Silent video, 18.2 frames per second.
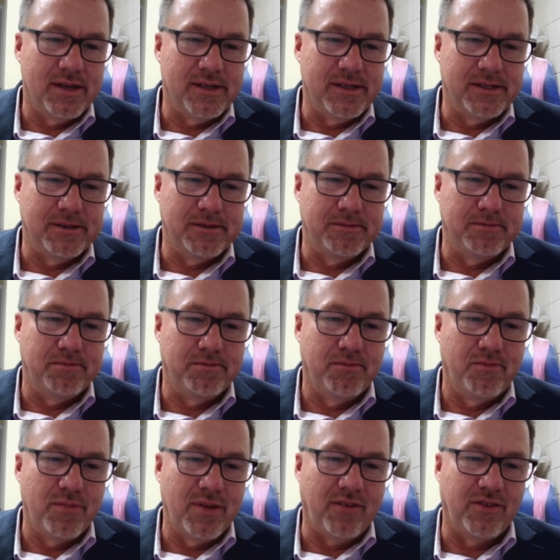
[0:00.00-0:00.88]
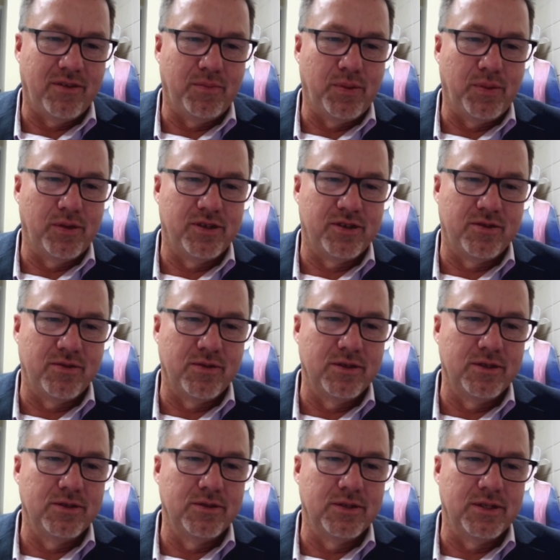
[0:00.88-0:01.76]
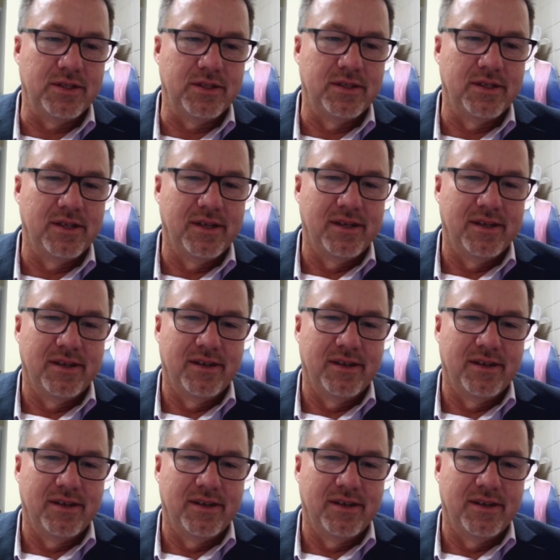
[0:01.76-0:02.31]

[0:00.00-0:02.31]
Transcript: You have to push through, and